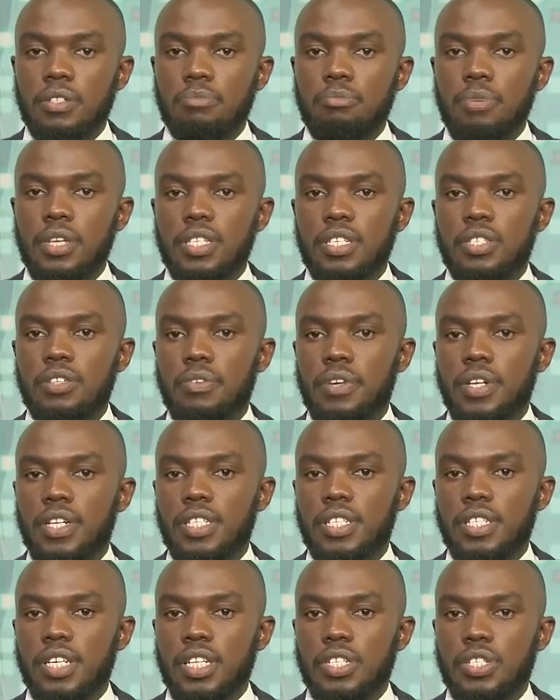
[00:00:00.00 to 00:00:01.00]
basis of our
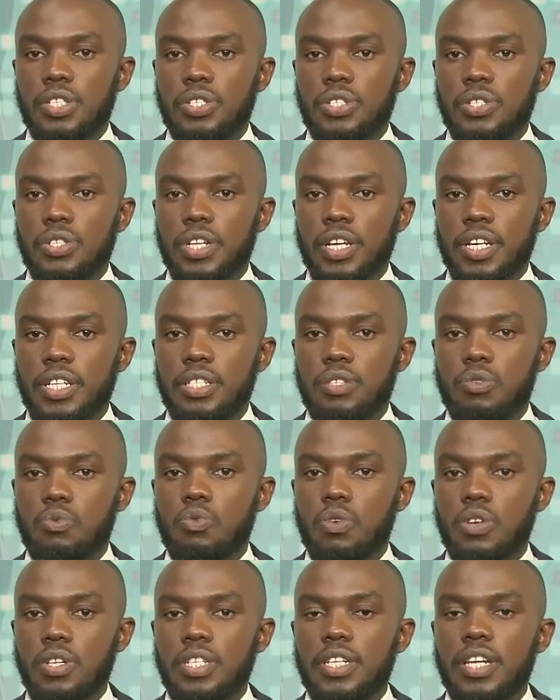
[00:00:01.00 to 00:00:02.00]
discussion tonight.
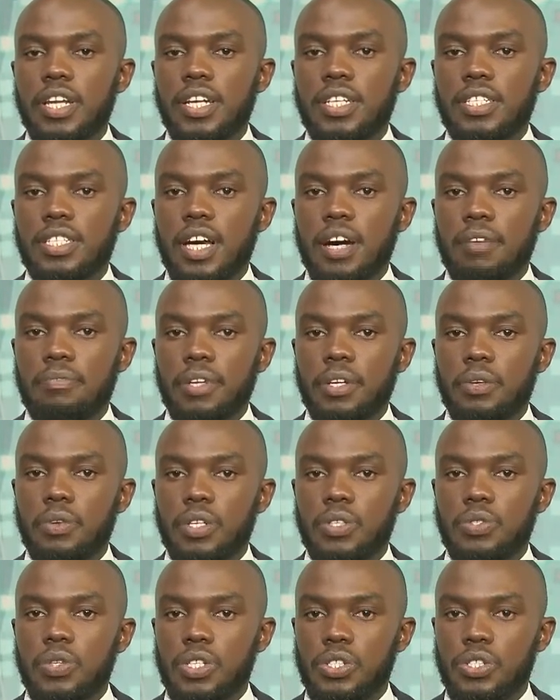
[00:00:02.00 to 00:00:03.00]
What next after
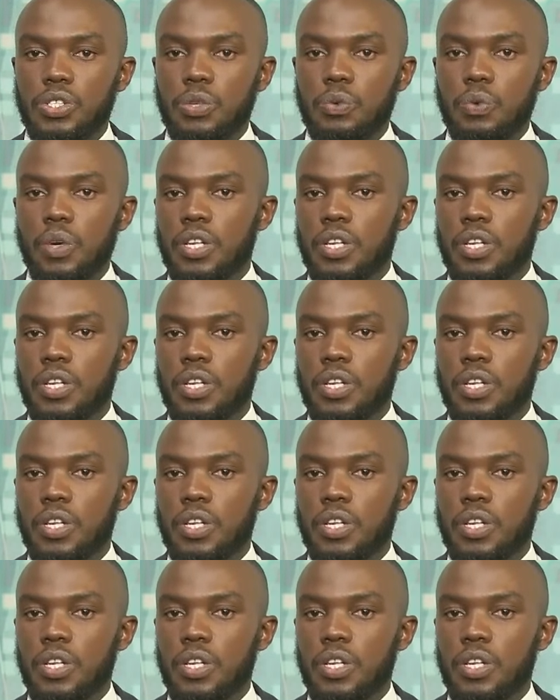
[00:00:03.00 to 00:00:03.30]
graduation?